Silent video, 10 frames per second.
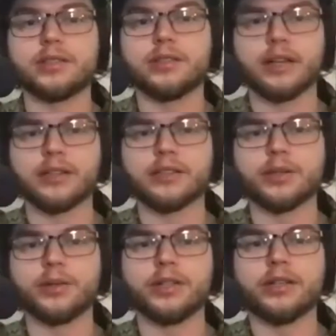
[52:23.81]
like this
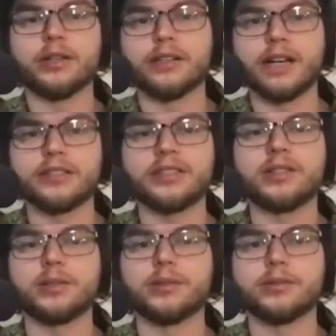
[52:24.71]
whole year, and that
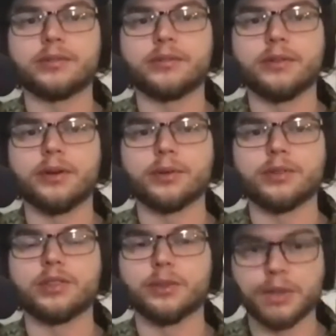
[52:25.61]
still holds true.